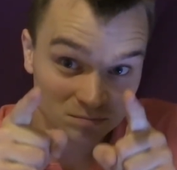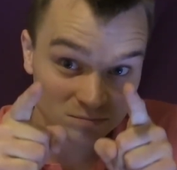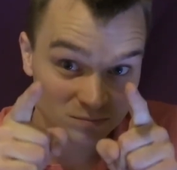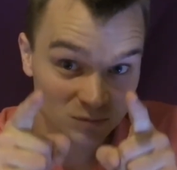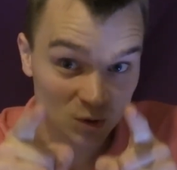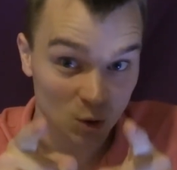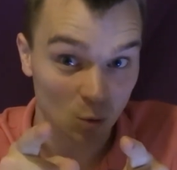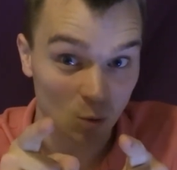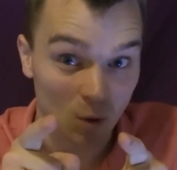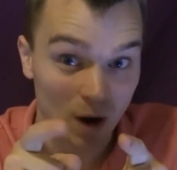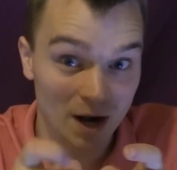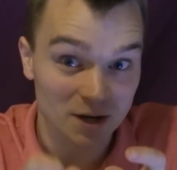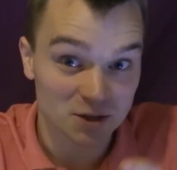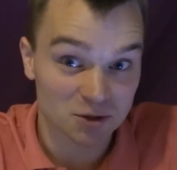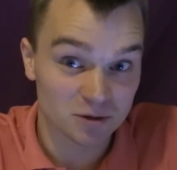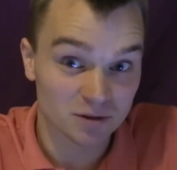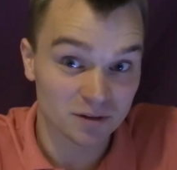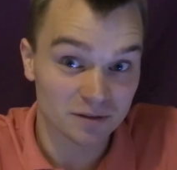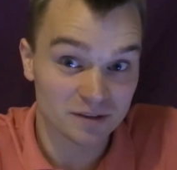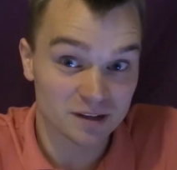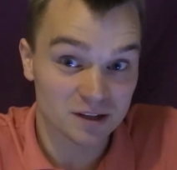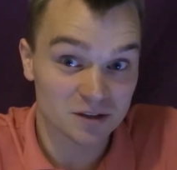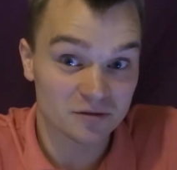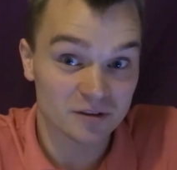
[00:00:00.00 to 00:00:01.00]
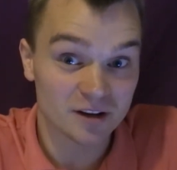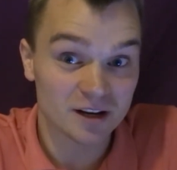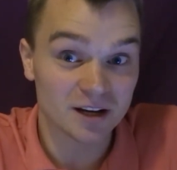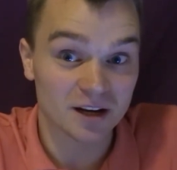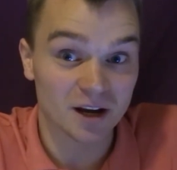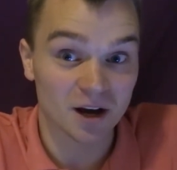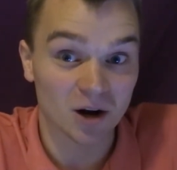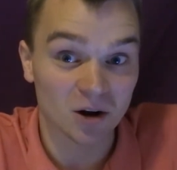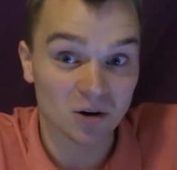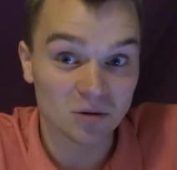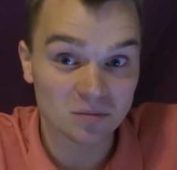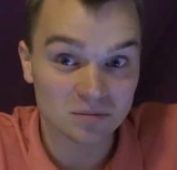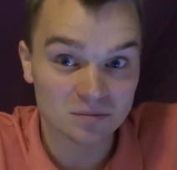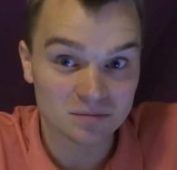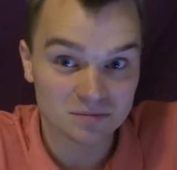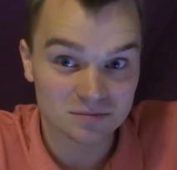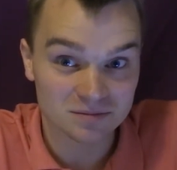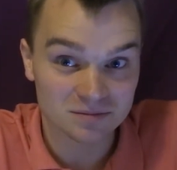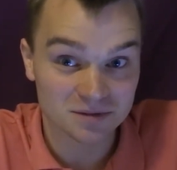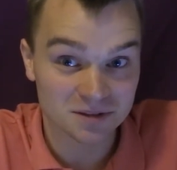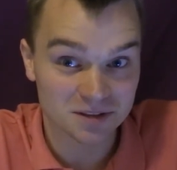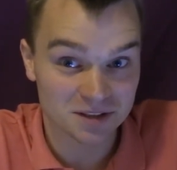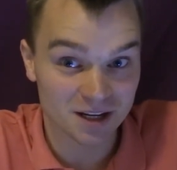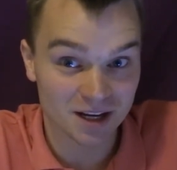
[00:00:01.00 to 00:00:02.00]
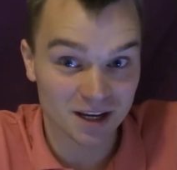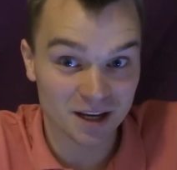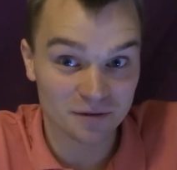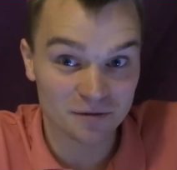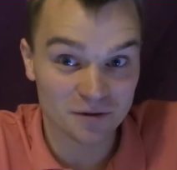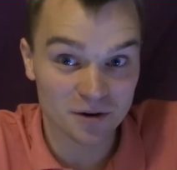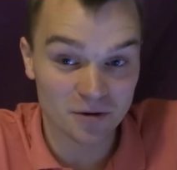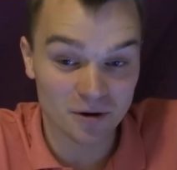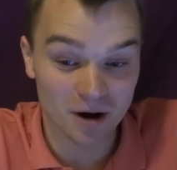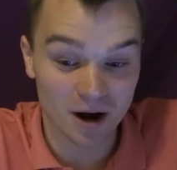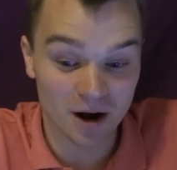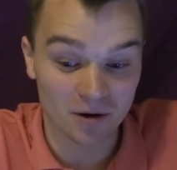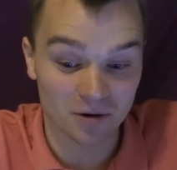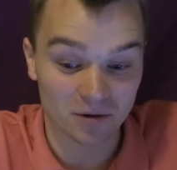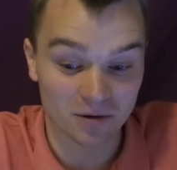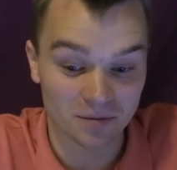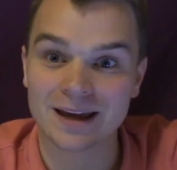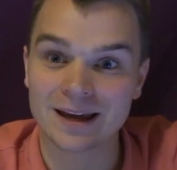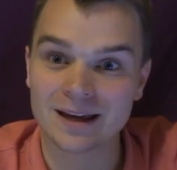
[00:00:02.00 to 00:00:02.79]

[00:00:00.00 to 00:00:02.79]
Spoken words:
the watcher of this video, to give your own.